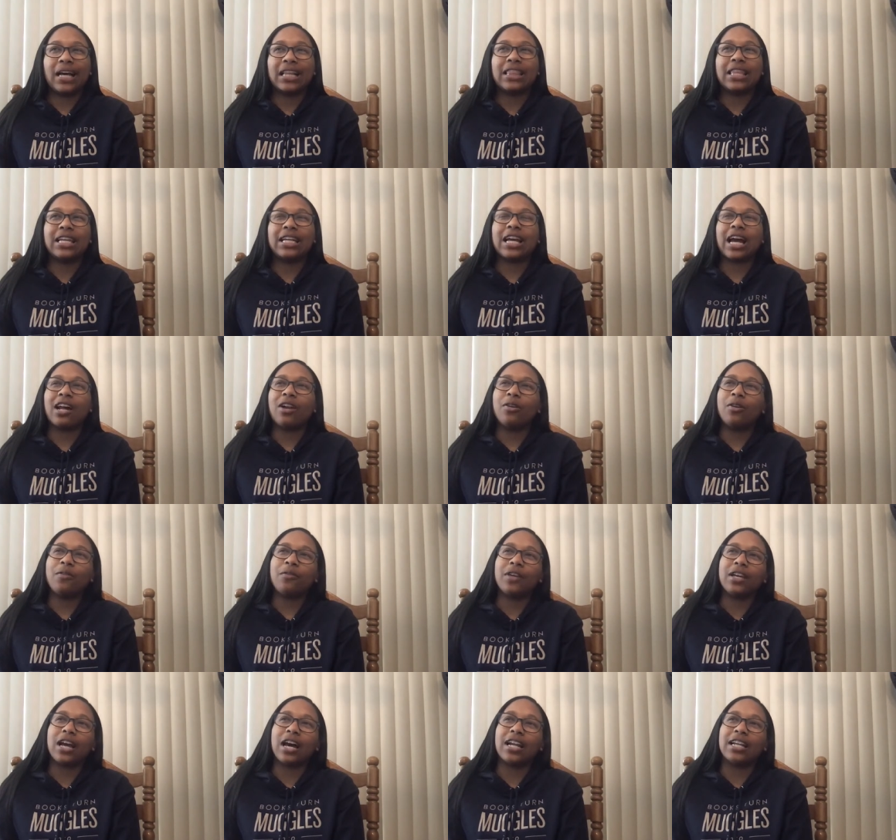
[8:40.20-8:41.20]
I think I don't know if
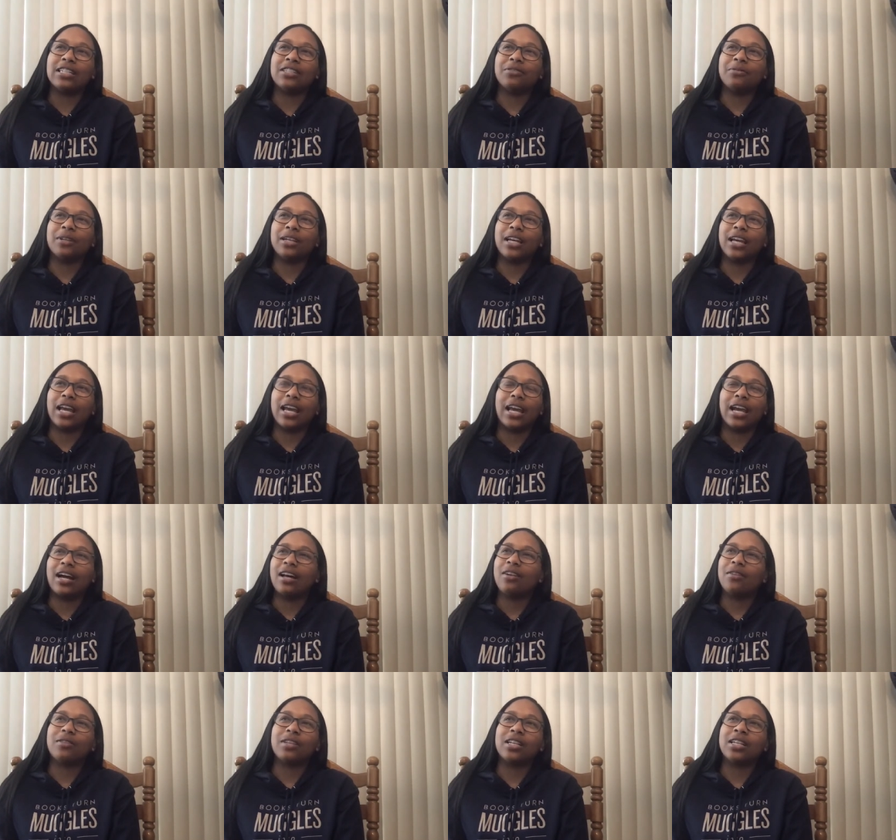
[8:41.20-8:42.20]
he got into a gang. I
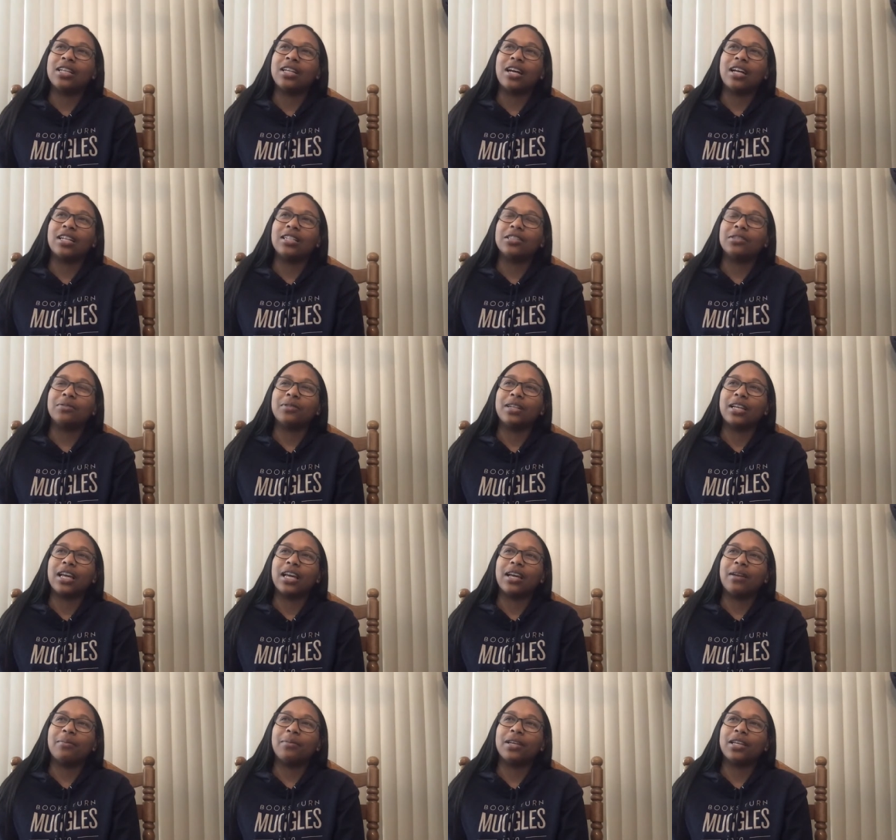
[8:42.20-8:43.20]
don't think he got into a
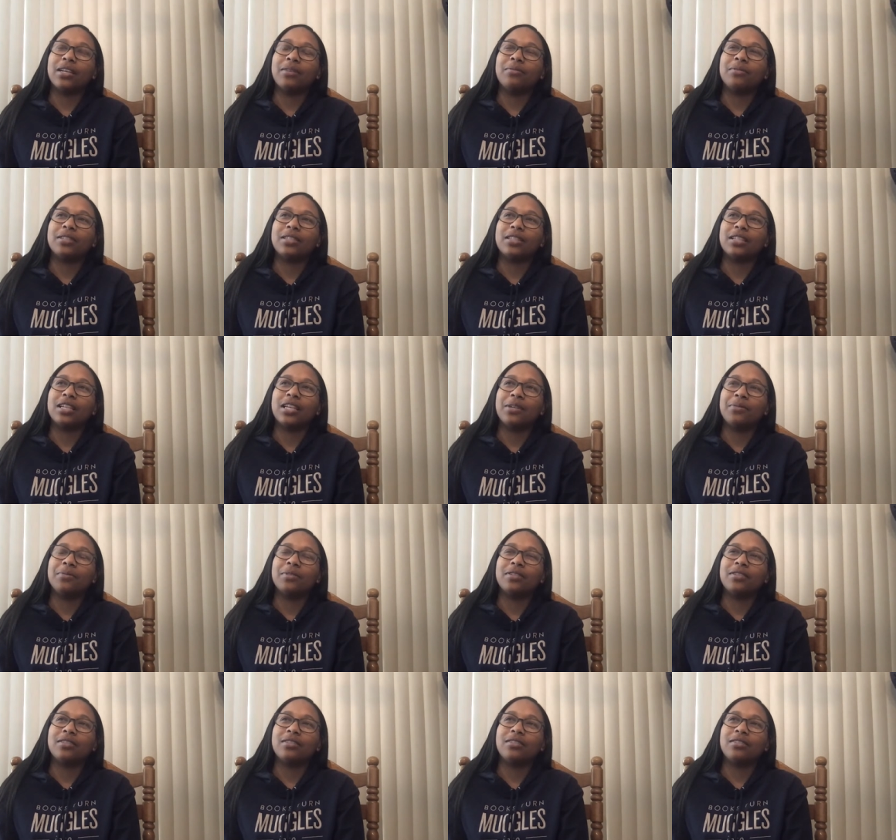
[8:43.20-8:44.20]
gang, but he was he
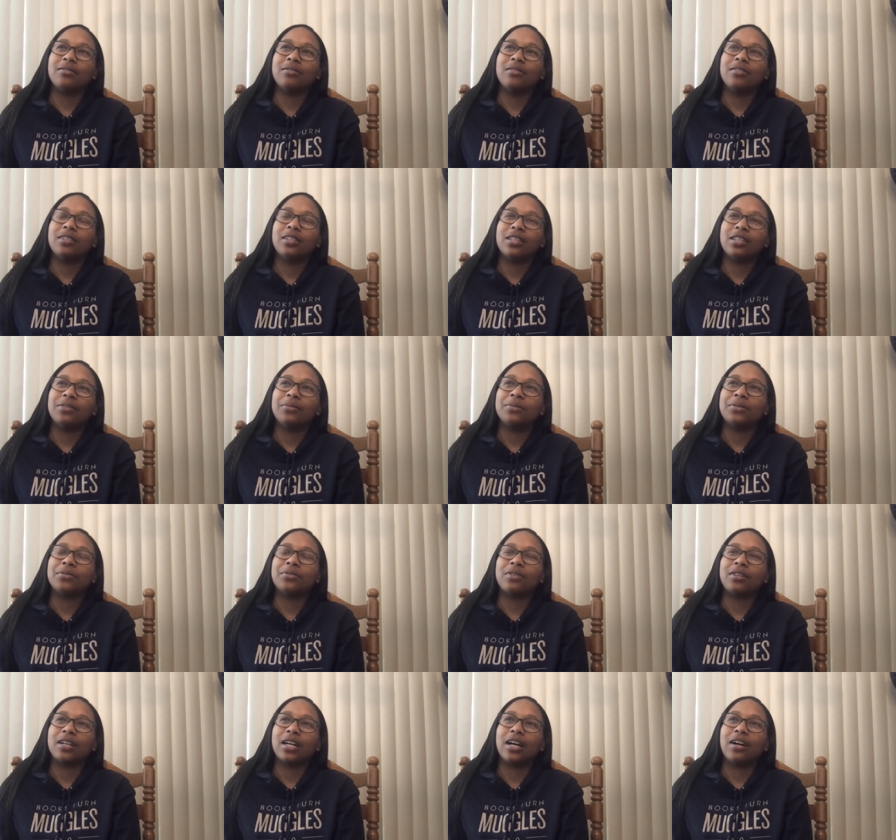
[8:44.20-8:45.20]
was he was
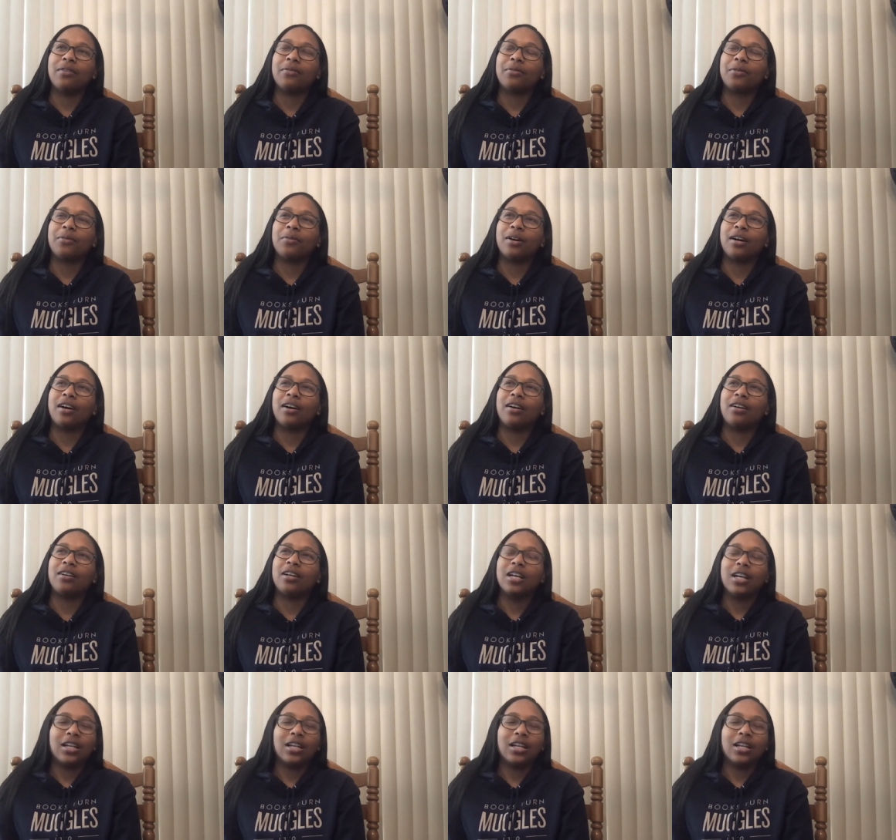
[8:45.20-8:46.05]
strung out for a while.